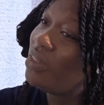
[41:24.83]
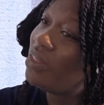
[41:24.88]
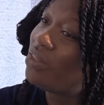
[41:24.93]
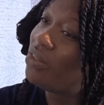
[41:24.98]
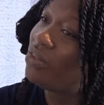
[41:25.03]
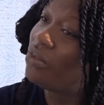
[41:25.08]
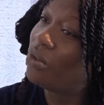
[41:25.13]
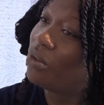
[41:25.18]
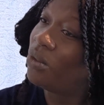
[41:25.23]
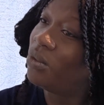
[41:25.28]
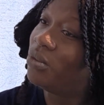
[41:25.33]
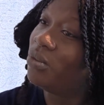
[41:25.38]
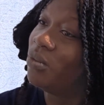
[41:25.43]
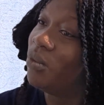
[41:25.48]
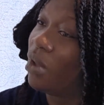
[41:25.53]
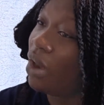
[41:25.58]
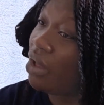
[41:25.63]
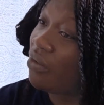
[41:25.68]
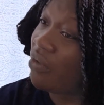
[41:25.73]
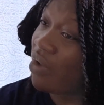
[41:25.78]
So
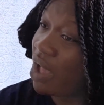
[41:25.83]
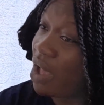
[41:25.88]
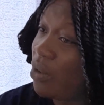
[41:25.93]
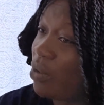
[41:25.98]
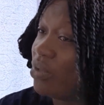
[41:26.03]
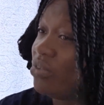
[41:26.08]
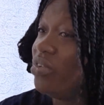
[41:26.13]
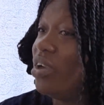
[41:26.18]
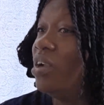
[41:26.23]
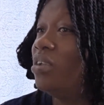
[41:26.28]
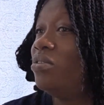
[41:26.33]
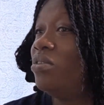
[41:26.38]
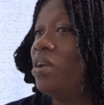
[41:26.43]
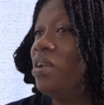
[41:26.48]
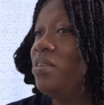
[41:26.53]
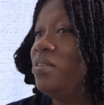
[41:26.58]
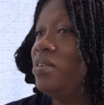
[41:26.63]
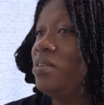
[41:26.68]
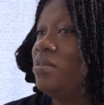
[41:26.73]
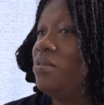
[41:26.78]
whatever I was trying to
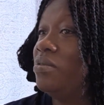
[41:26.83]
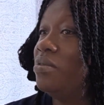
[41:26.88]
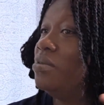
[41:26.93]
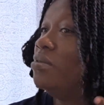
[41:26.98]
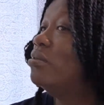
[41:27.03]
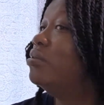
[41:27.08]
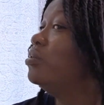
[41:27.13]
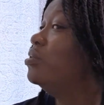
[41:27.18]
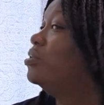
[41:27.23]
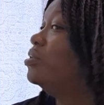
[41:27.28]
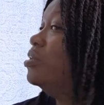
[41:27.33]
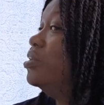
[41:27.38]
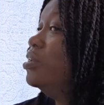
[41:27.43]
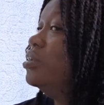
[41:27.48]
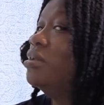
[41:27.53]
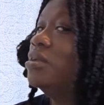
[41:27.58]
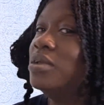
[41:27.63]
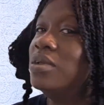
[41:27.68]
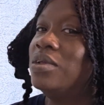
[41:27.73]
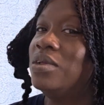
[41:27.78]
achieve
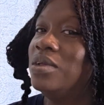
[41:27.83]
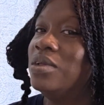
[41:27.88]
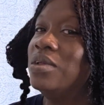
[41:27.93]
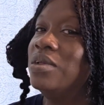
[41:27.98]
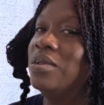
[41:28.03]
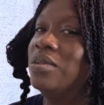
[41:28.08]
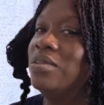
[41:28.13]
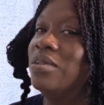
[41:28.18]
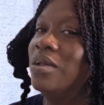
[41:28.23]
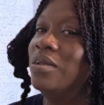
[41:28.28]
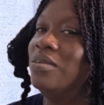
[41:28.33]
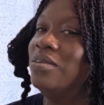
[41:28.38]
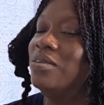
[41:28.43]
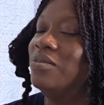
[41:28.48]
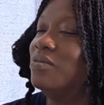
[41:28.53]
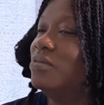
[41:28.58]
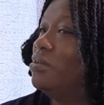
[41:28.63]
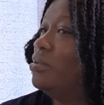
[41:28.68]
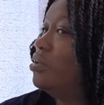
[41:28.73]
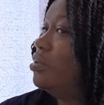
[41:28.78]
is
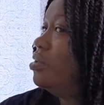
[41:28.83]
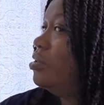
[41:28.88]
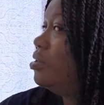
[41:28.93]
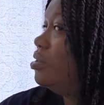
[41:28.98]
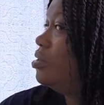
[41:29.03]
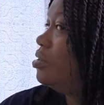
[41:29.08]
achieved.